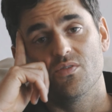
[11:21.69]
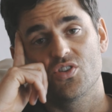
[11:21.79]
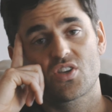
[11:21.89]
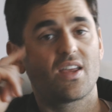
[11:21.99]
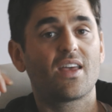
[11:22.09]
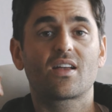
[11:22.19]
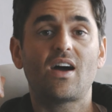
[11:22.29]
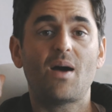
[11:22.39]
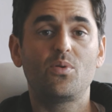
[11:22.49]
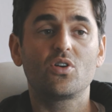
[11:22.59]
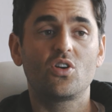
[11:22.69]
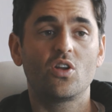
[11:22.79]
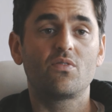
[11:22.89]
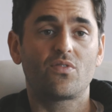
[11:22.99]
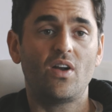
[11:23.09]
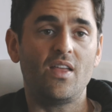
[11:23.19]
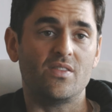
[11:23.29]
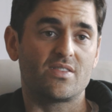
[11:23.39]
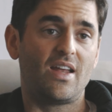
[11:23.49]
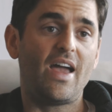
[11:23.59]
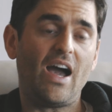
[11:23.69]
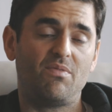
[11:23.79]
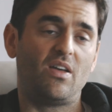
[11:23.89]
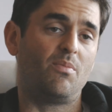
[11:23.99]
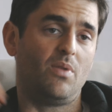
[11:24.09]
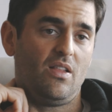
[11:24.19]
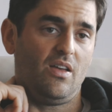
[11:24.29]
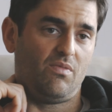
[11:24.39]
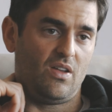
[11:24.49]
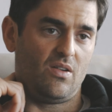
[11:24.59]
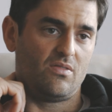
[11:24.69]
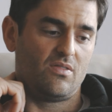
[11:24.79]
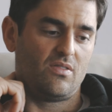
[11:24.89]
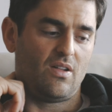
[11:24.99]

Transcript: You just gotta get a couple good friends. And I have that in my life now.